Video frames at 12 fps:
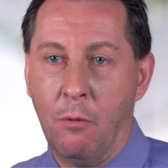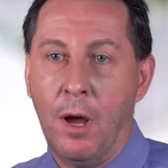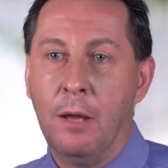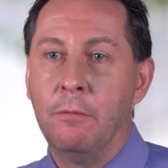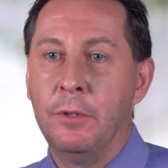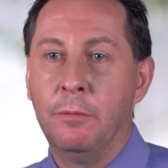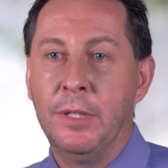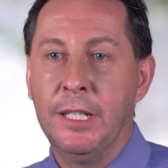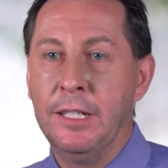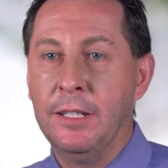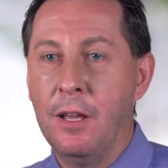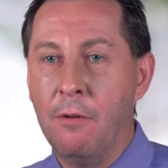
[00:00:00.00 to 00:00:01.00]
Why would
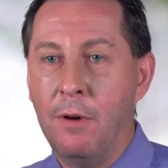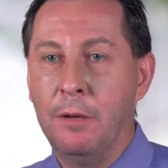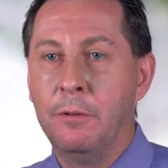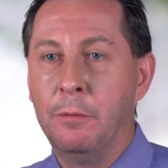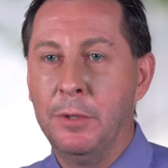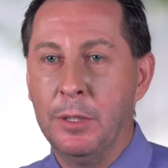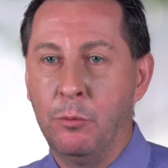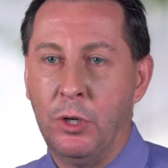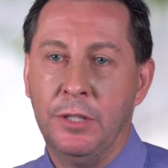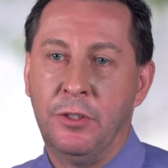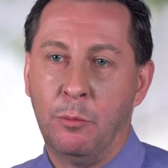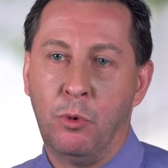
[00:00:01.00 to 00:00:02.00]
we
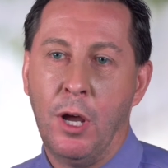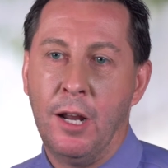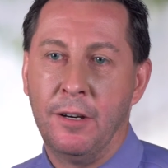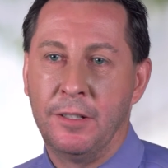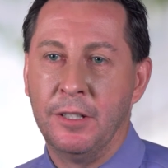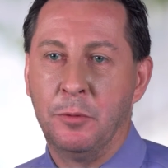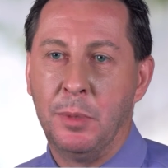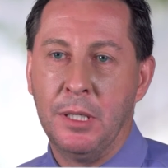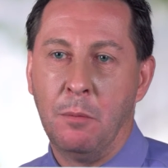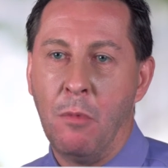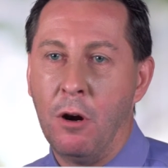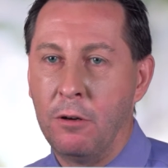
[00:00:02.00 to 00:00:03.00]
embrace a product that's
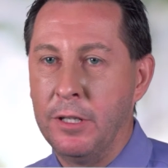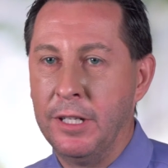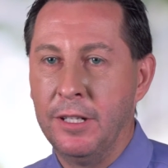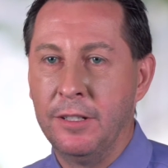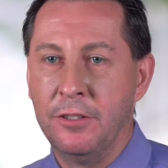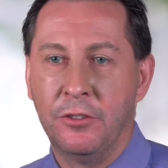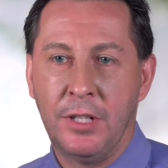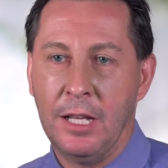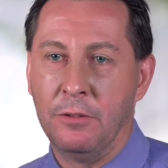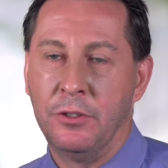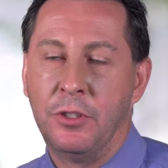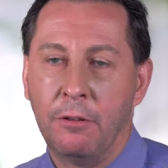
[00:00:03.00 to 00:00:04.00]
being marketed just how
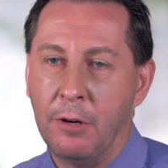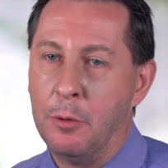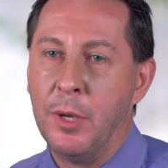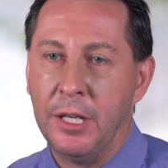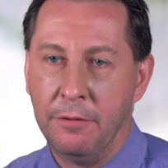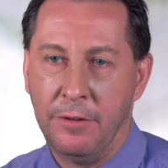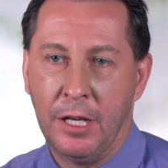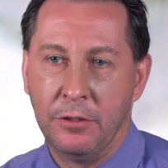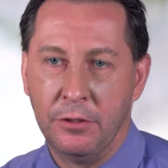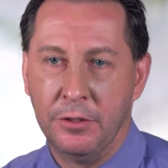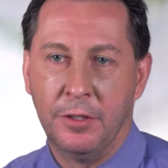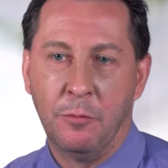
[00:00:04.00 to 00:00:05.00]
the cigarette
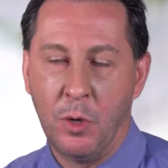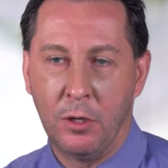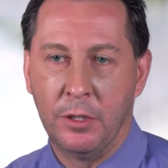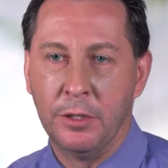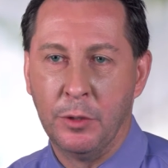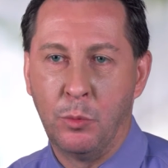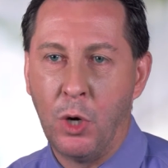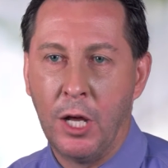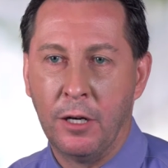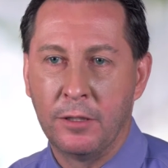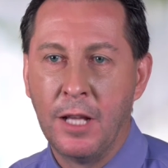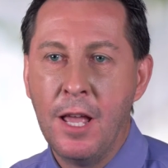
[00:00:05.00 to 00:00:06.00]
manufacturers have marketed the
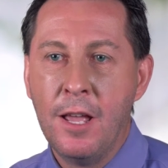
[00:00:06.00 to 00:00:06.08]
product?